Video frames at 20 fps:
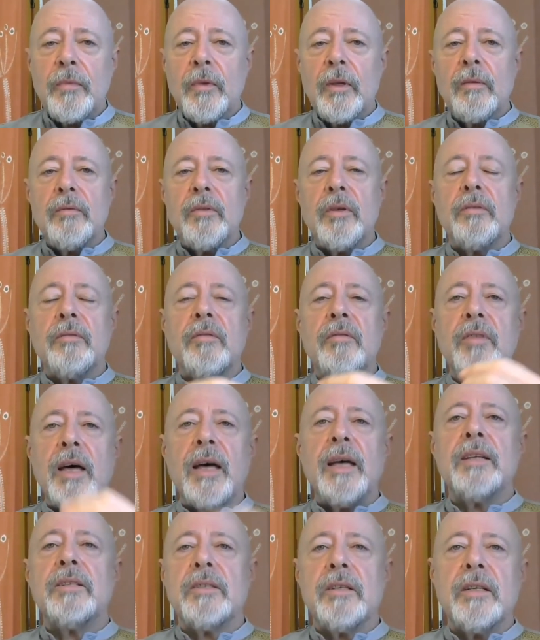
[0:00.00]
that
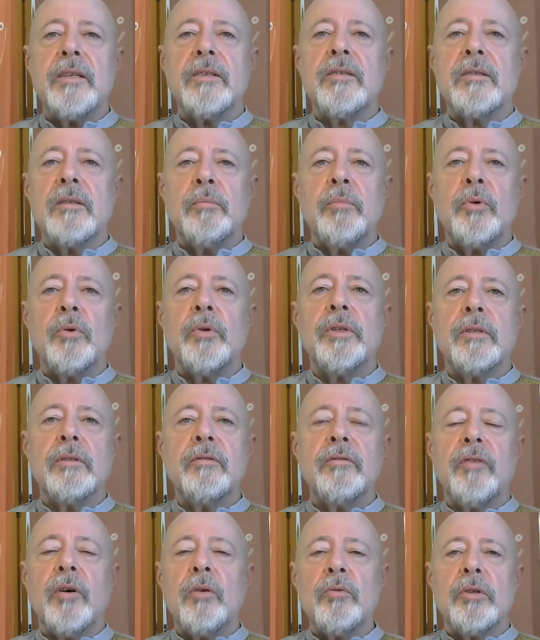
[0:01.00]
that is the point
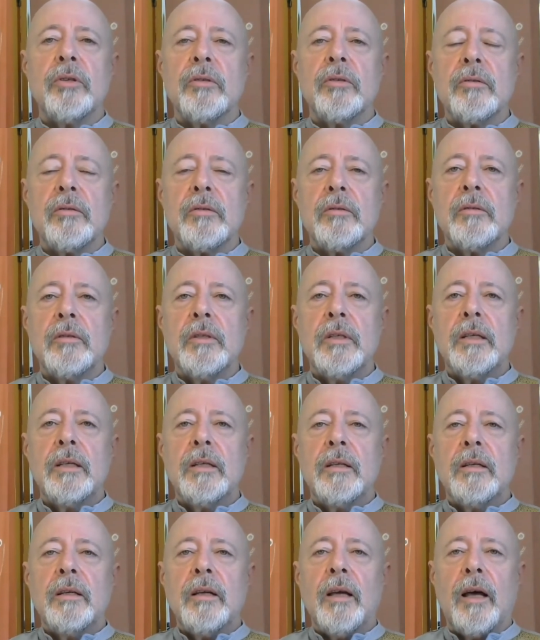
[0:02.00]
of focus.
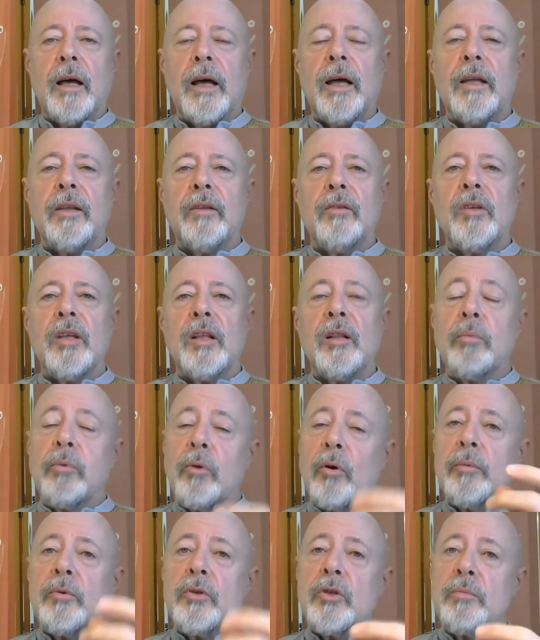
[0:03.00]
And it'll
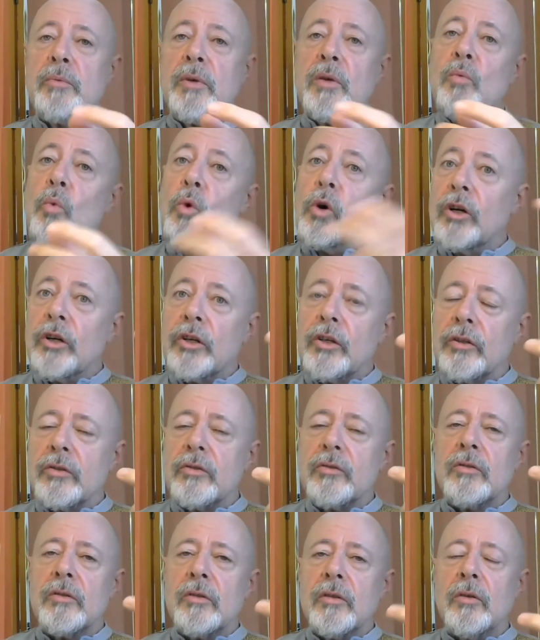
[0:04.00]
probably just be
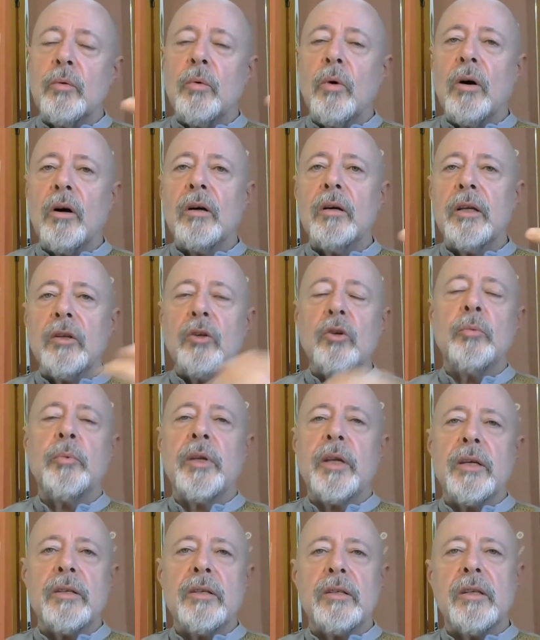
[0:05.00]
workers who are
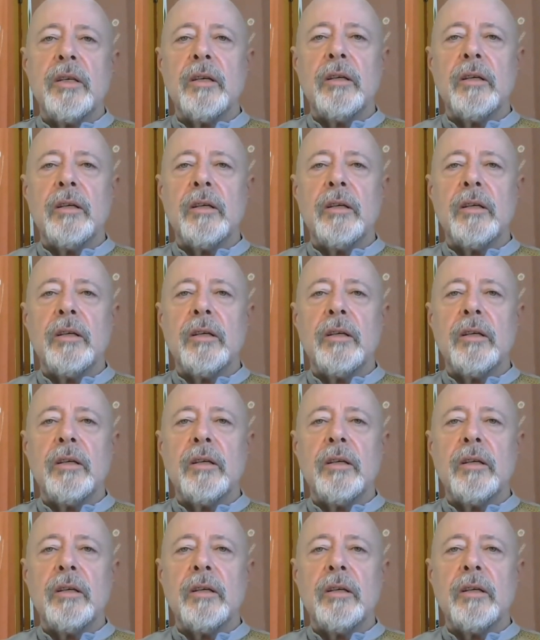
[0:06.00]
illuminating